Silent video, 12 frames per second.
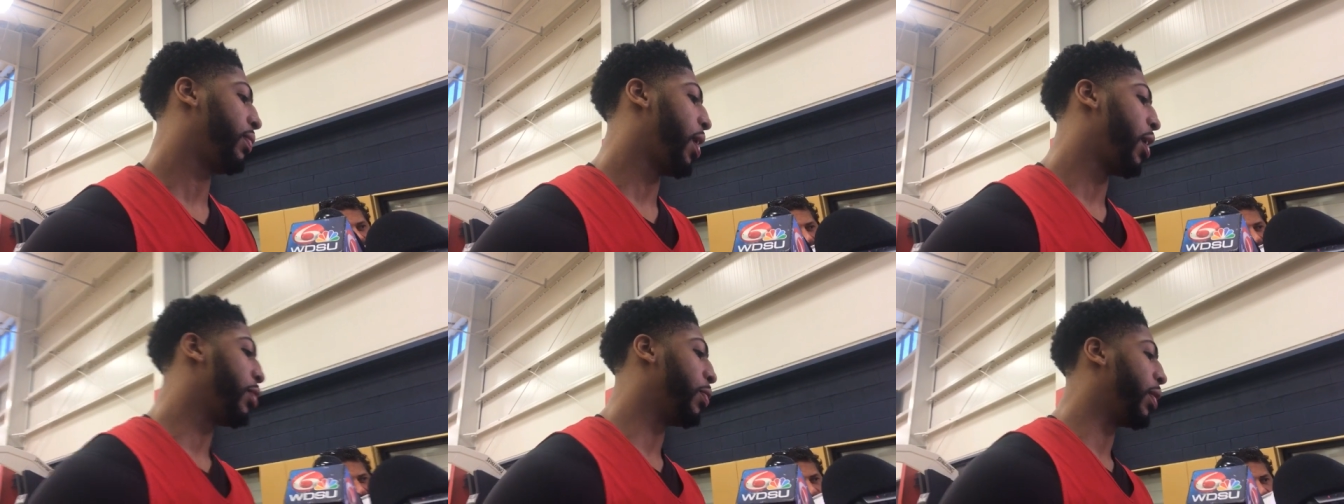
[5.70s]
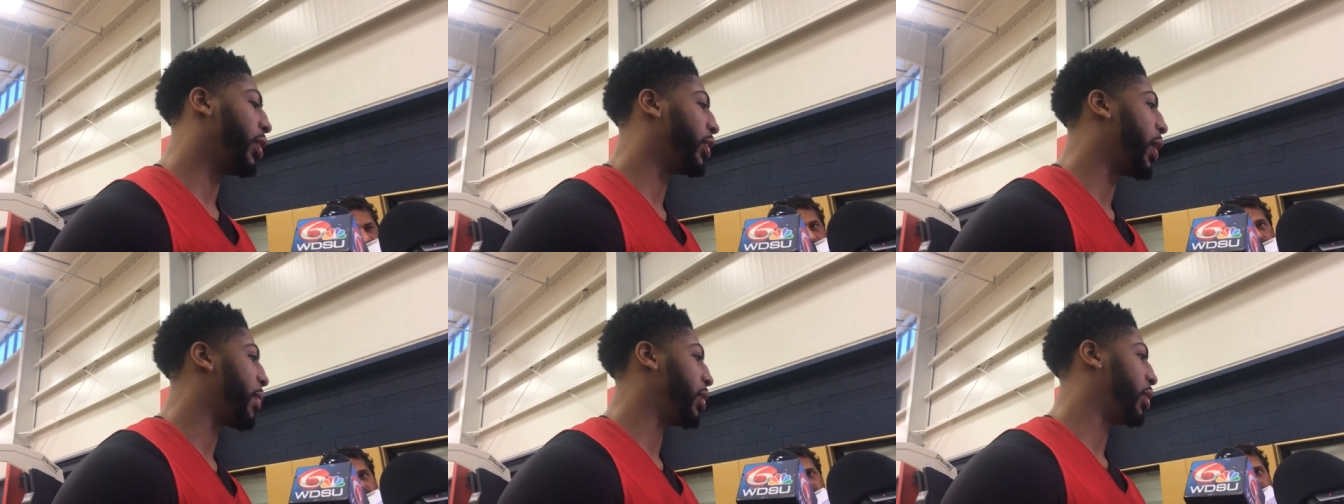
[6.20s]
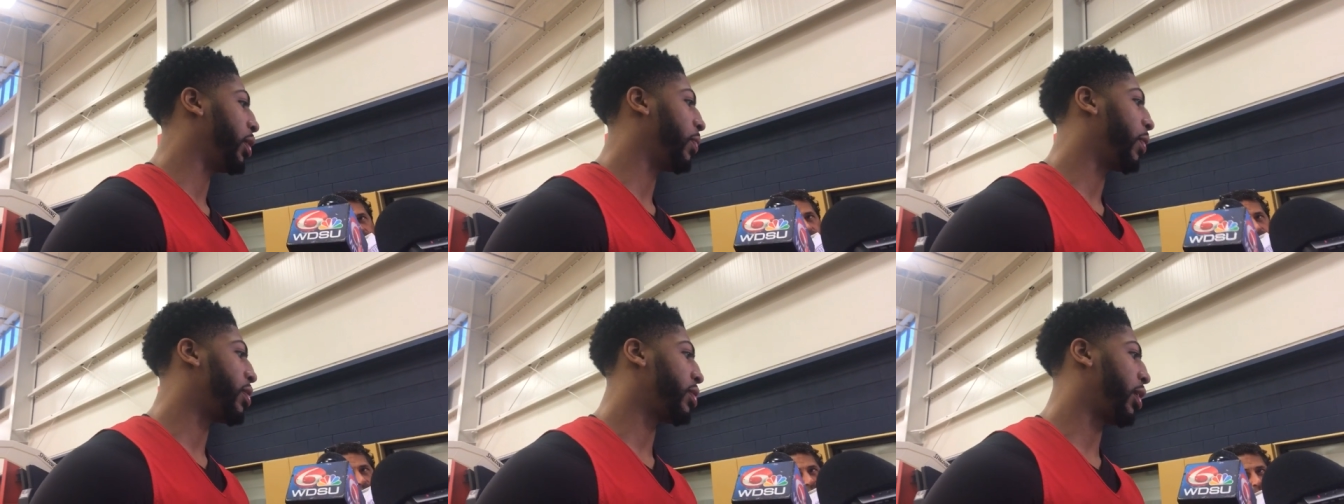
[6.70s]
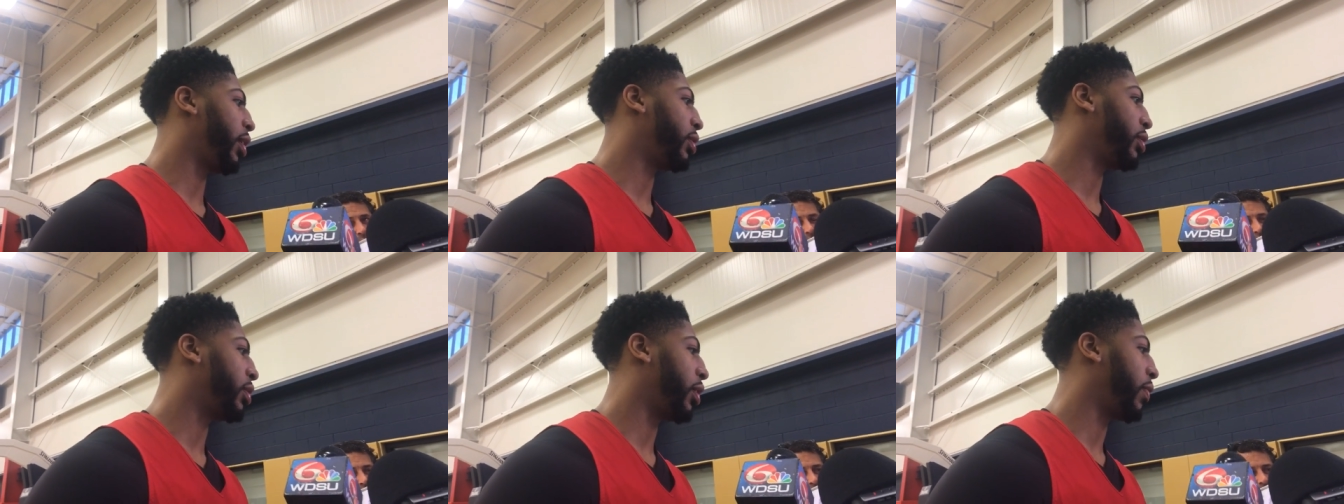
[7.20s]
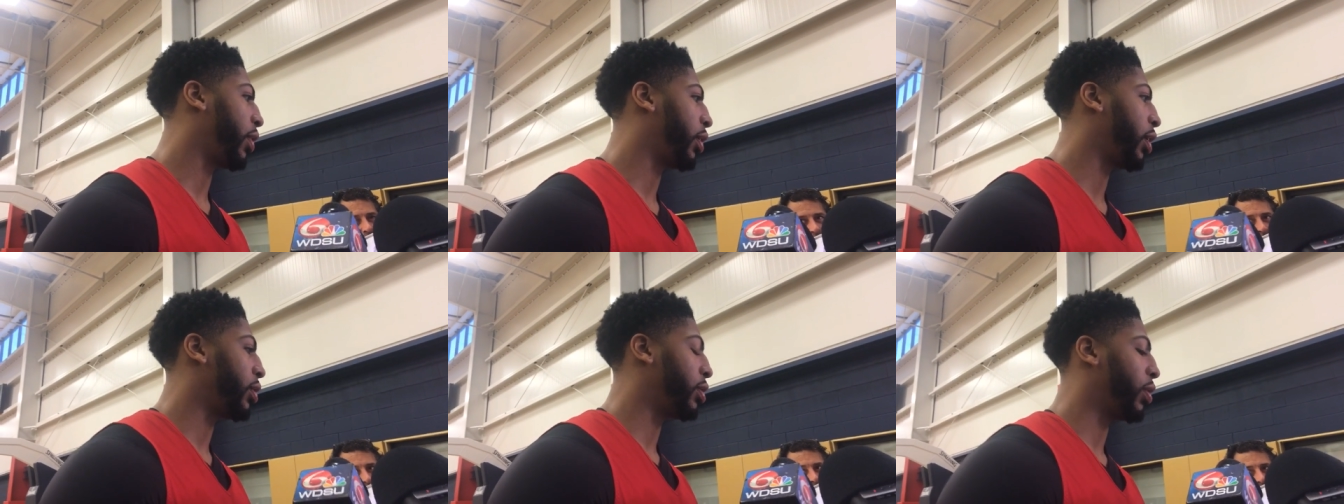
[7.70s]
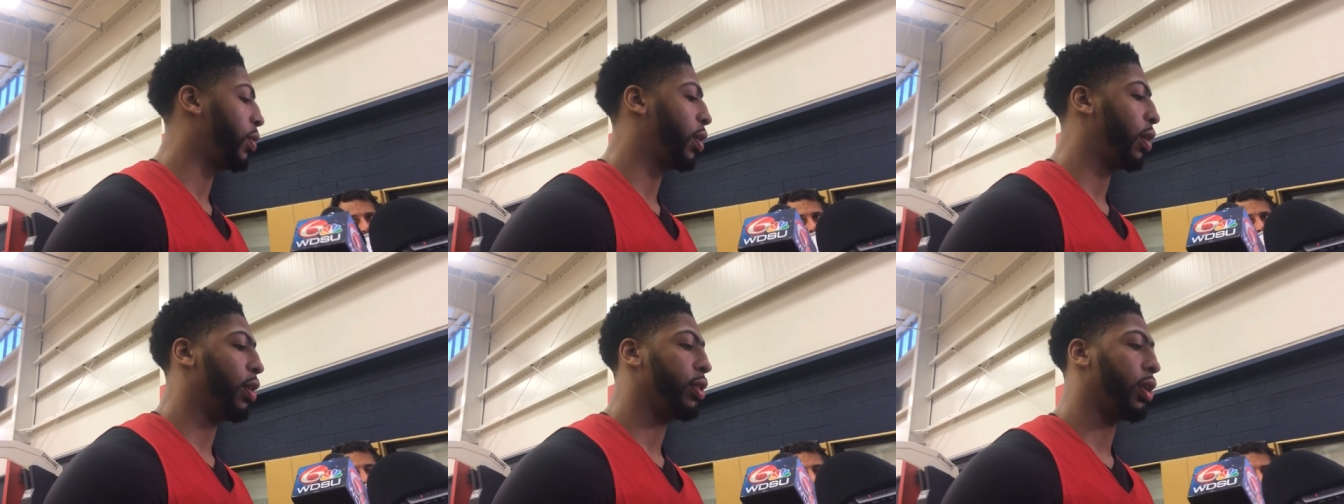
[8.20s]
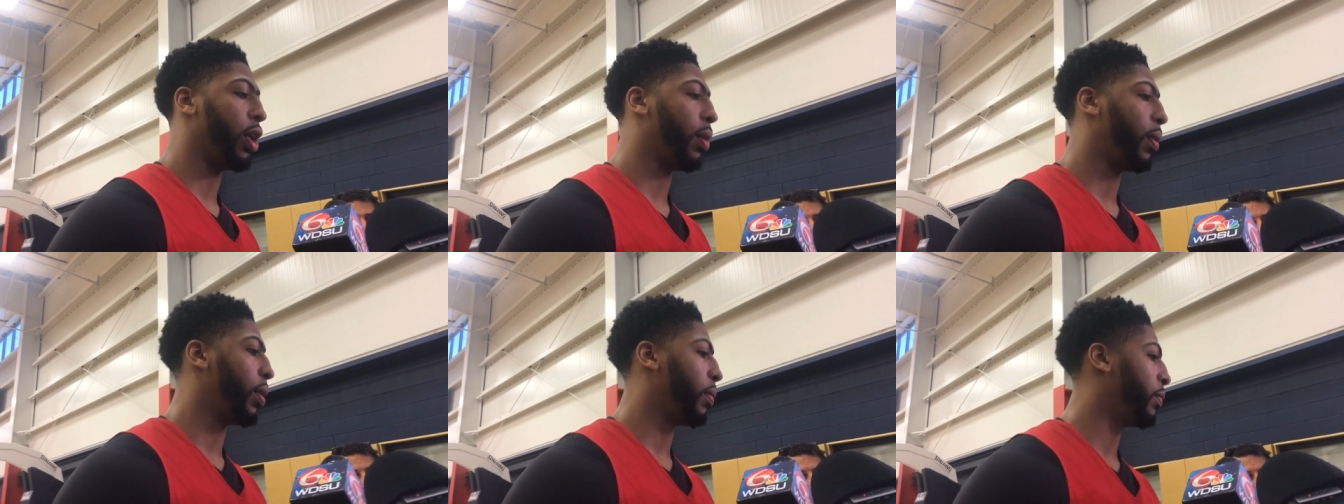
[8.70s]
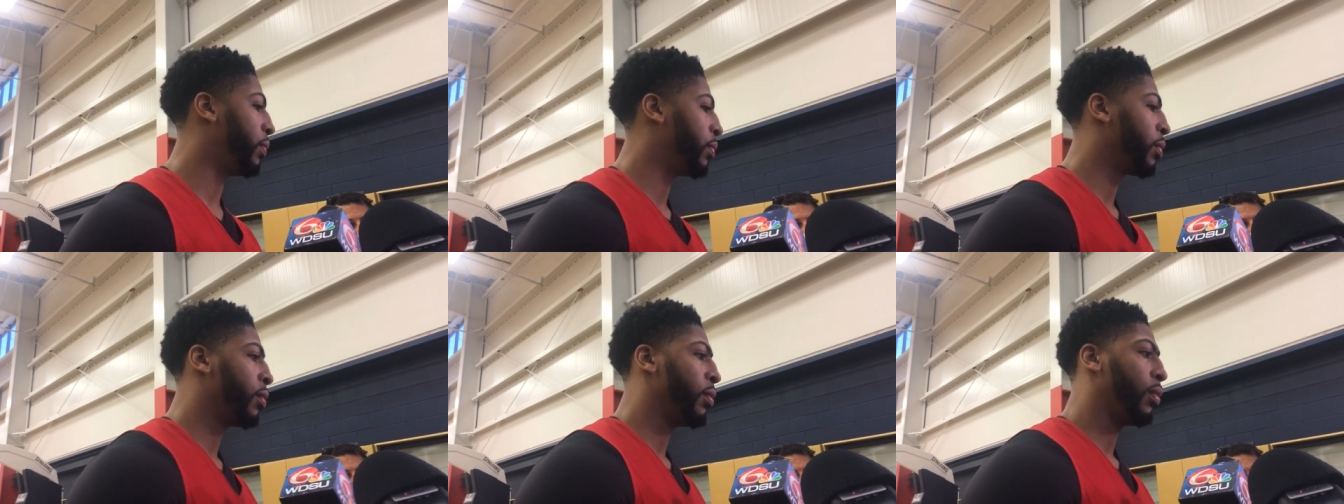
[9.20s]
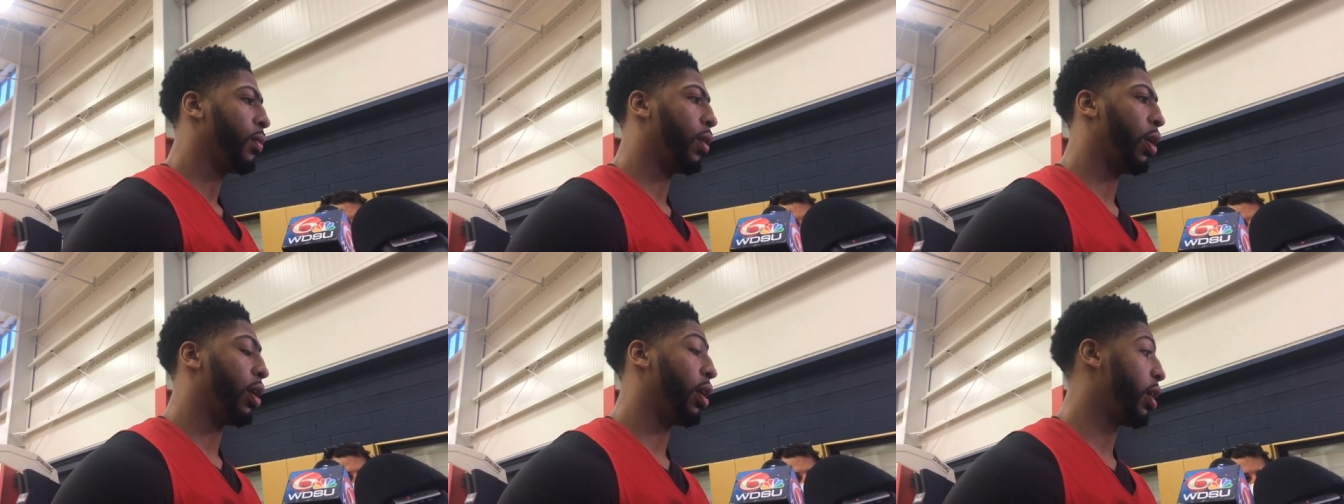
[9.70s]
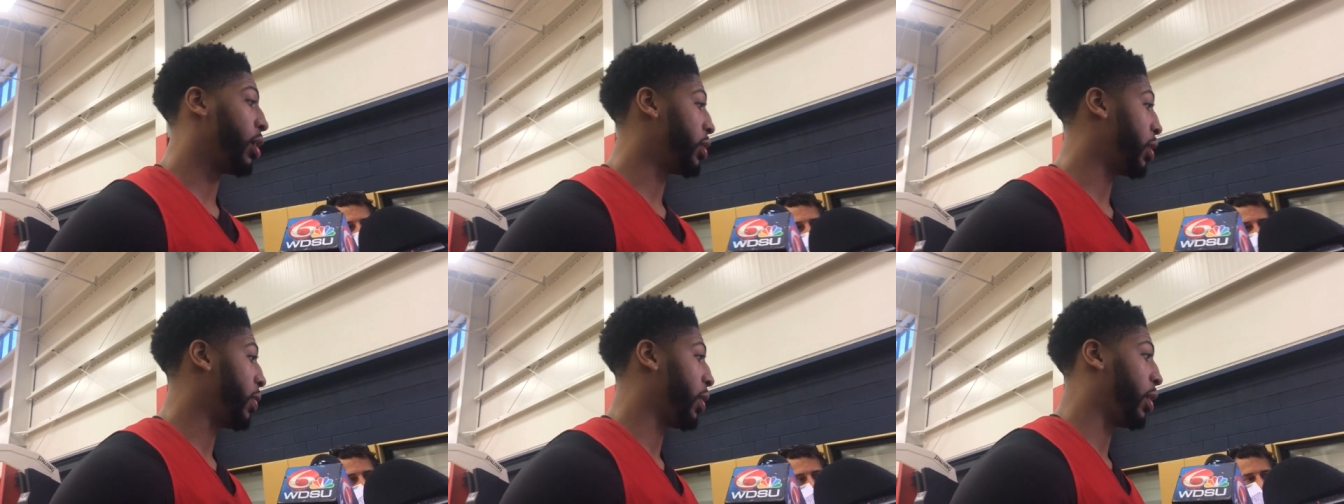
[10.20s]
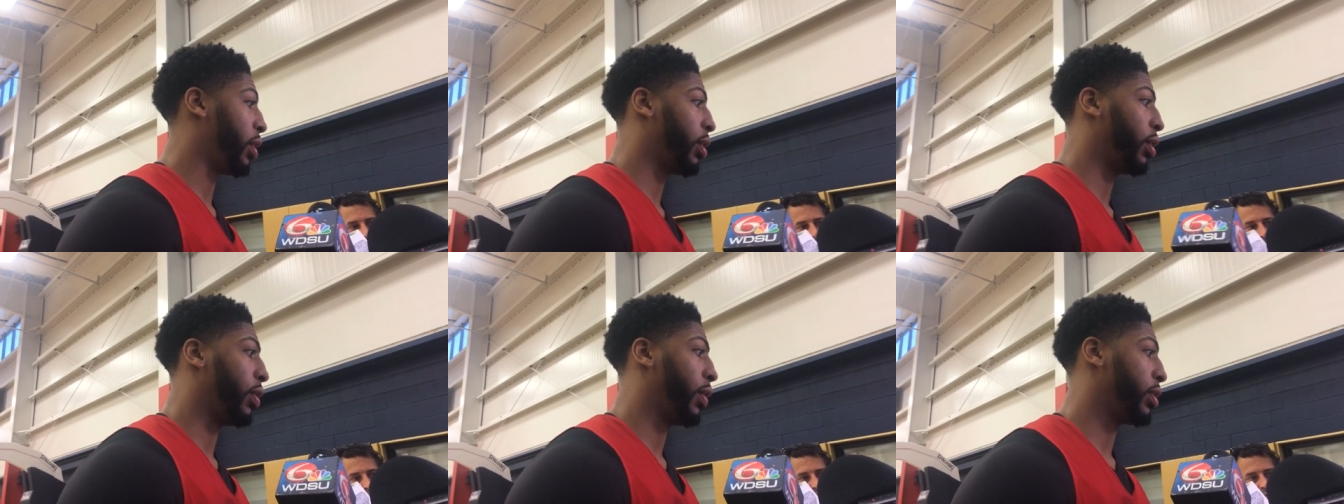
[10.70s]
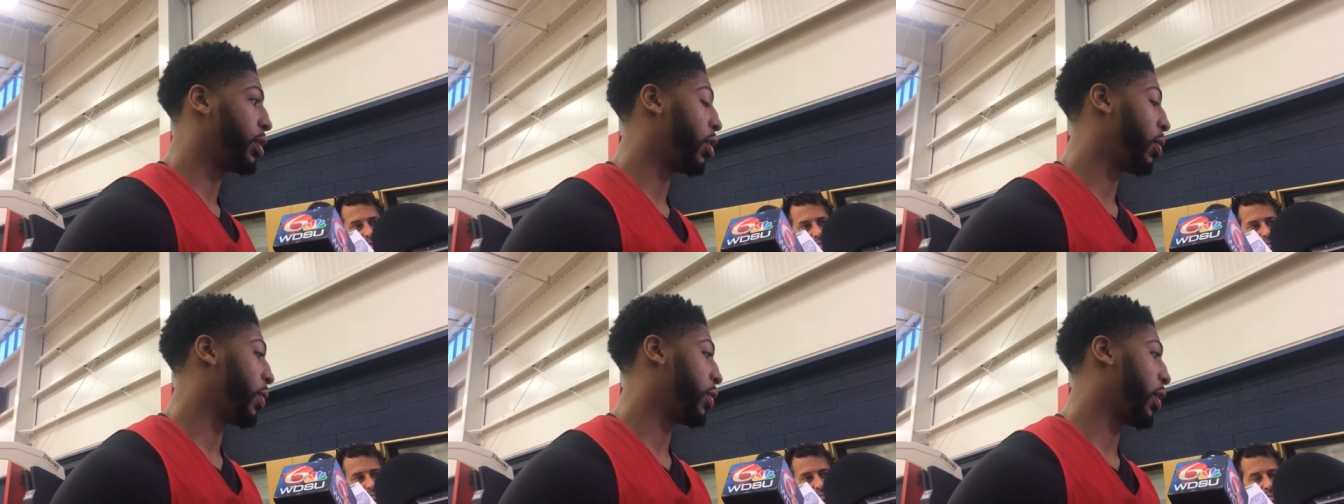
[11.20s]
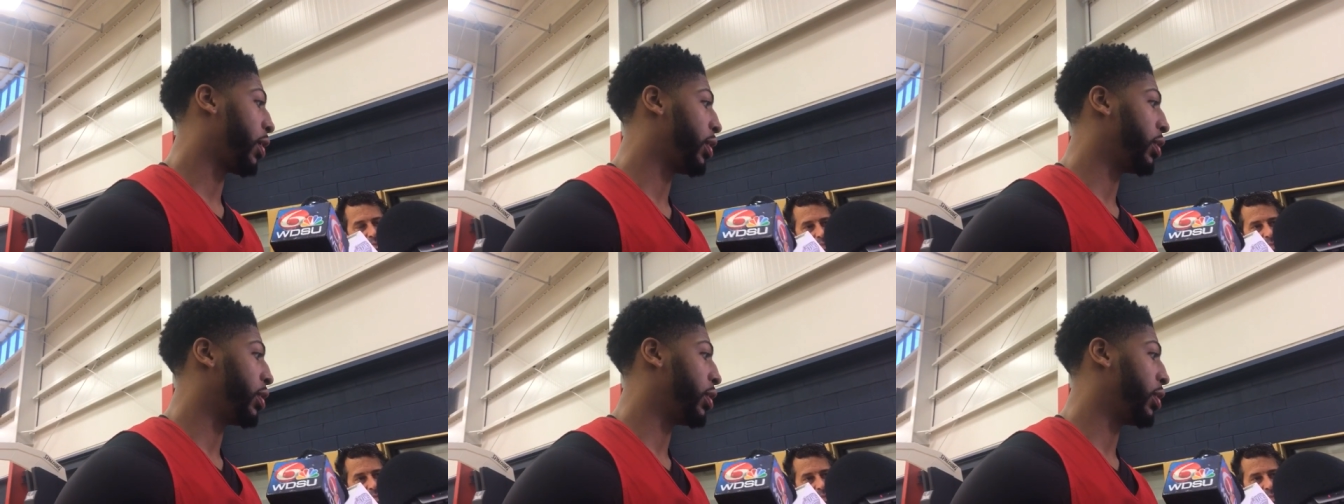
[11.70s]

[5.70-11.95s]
how you win a championship, what it takes, and stuff like that. So uh, anytime him, uh, Ian, Tony, you know, they talk, we try to